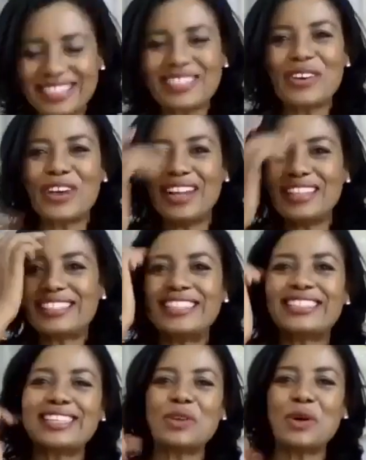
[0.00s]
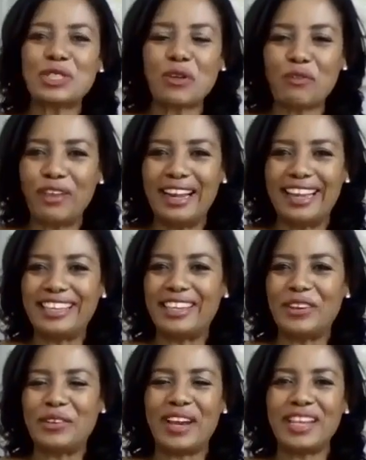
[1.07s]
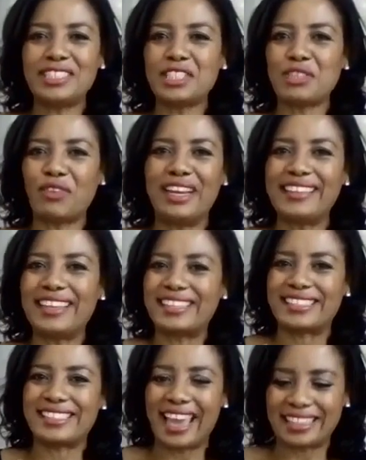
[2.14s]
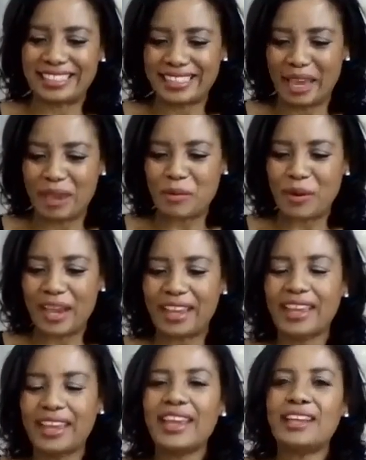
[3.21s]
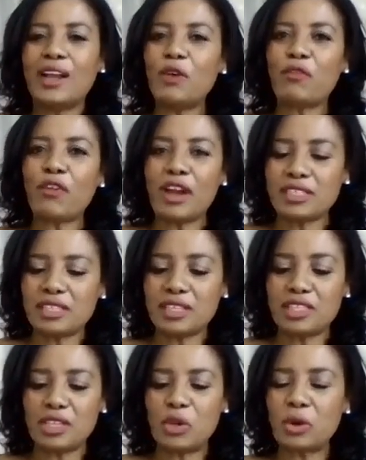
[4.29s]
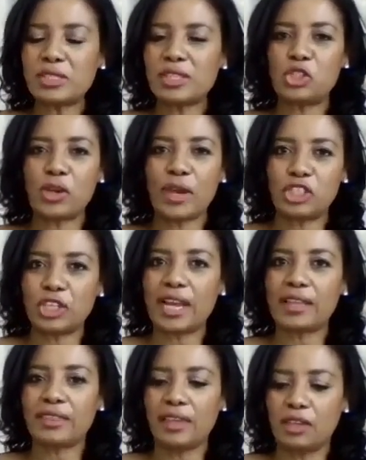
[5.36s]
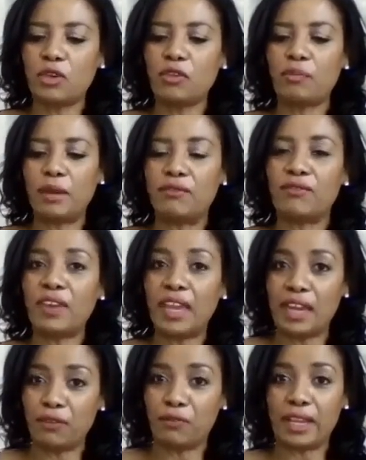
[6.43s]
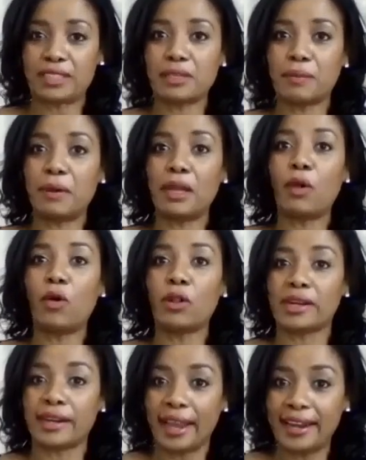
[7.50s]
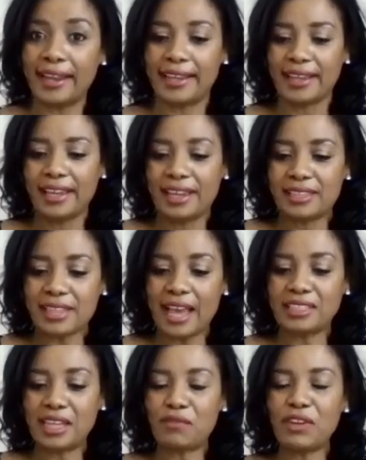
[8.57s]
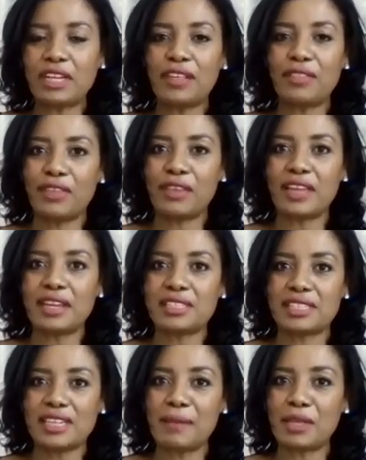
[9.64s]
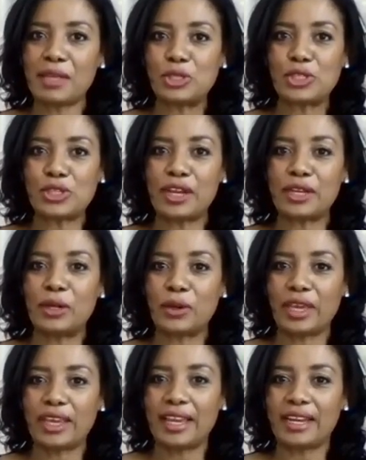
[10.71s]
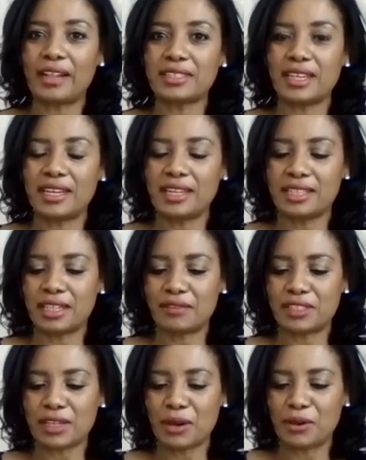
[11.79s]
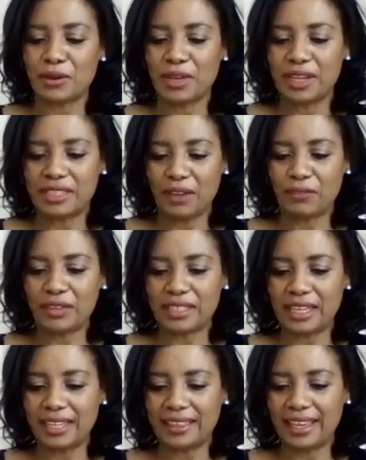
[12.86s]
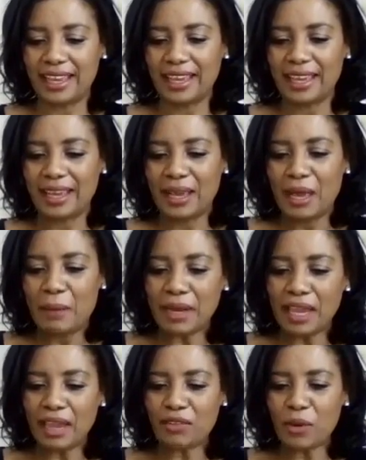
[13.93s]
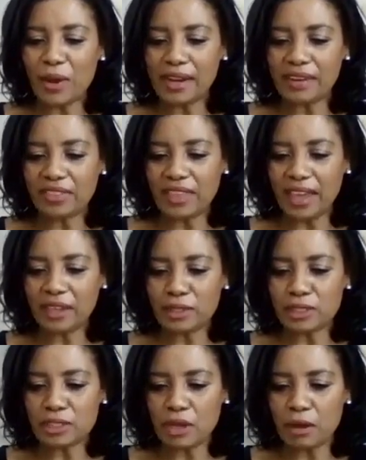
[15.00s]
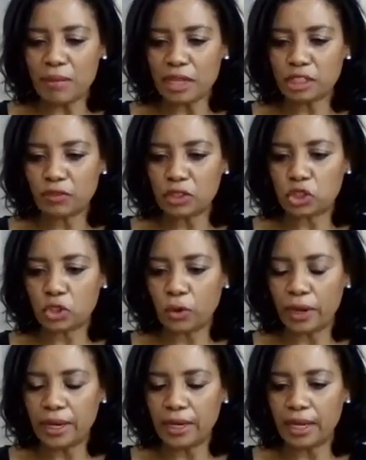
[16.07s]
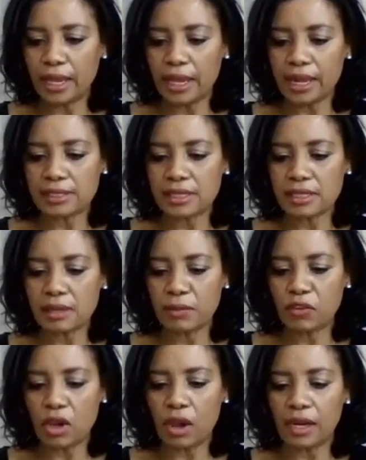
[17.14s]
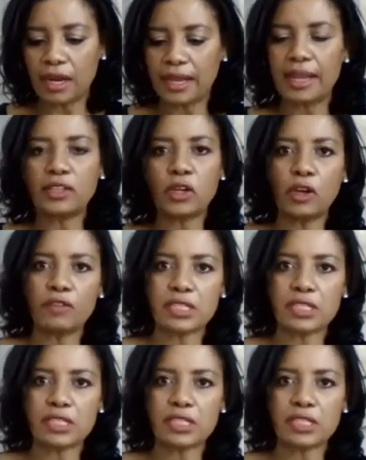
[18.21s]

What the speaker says: so Constance is also feeling you, eh? She's feeling the exact same way. Now, Constance, in your situation, I think you've been very flexible already. So I definitely think that it's time that you start looking at alternatives. So definitely there. But everyone, thank you so much for joining. And I see some of you are online. I don't know if